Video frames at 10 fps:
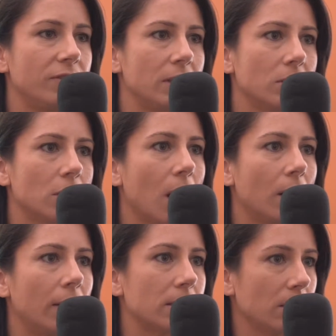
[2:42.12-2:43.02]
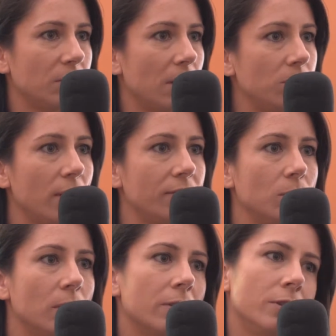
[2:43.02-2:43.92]
fields are. Like sometimes you have
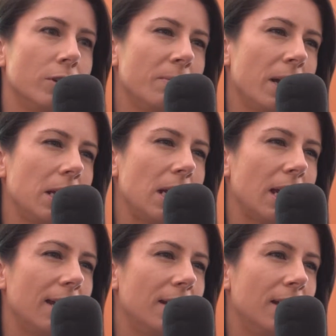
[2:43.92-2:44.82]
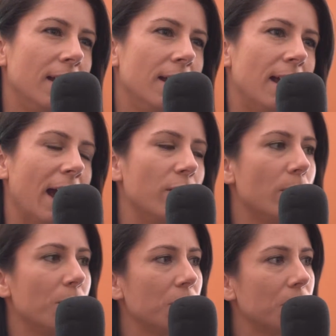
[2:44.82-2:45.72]
to work for no money. And I
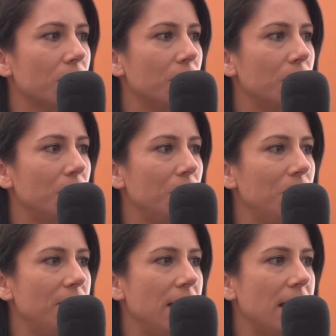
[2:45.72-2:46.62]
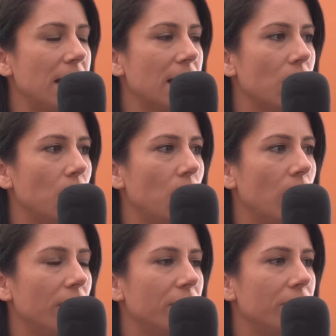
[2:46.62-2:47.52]
remember meeting
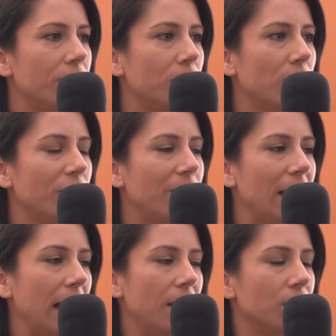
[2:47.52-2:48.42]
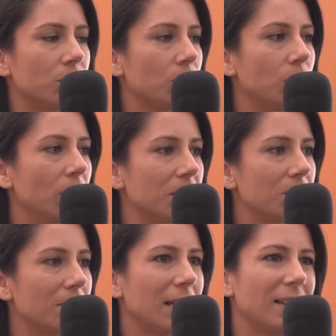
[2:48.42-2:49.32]
one of one of my editors
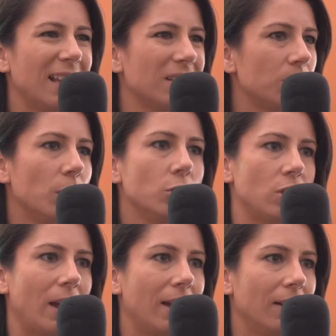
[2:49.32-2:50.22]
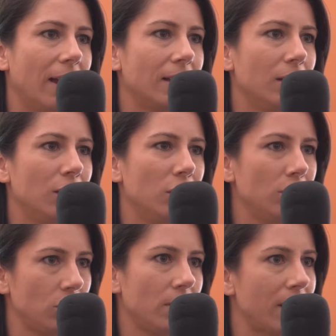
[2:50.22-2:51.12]
once was like, that's bullshit. Like
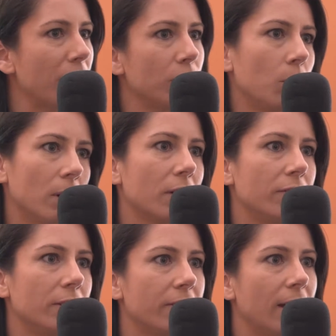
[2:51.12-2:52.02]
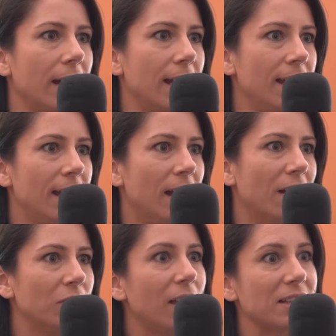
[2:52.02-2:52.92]
you should never work for free
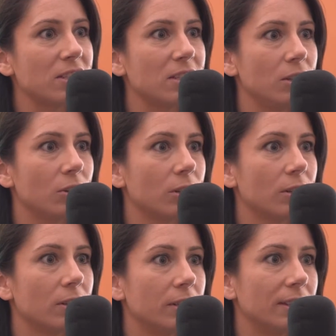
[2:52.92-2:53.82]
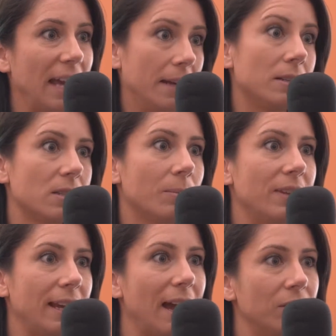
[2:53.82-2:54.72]
unless you're getting
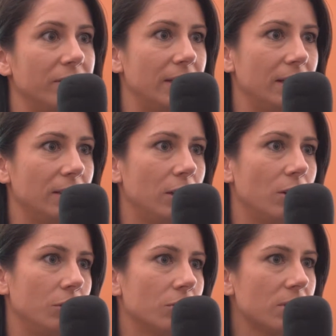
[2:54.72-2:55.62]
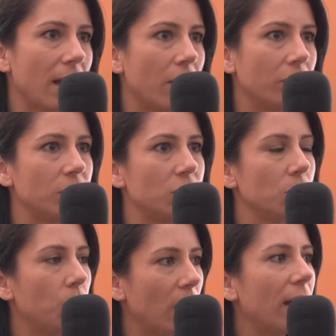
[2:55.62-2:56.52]
something out of it, yeah. you know, yourself, which yeah.
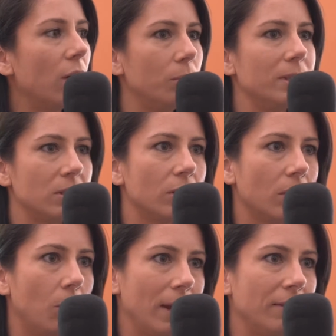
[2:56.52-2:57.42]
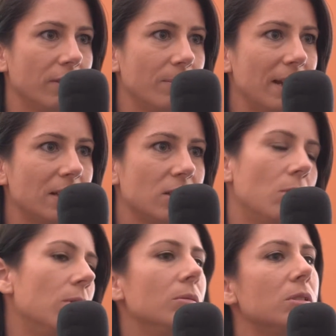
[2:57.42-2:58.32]
is what I always took away from it.
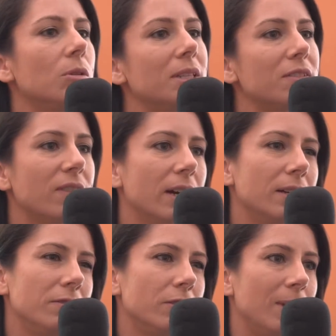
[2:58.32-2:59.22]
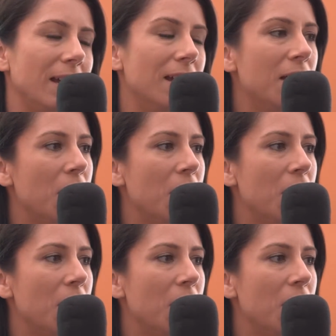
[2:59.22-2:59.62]
So it was always fine for me.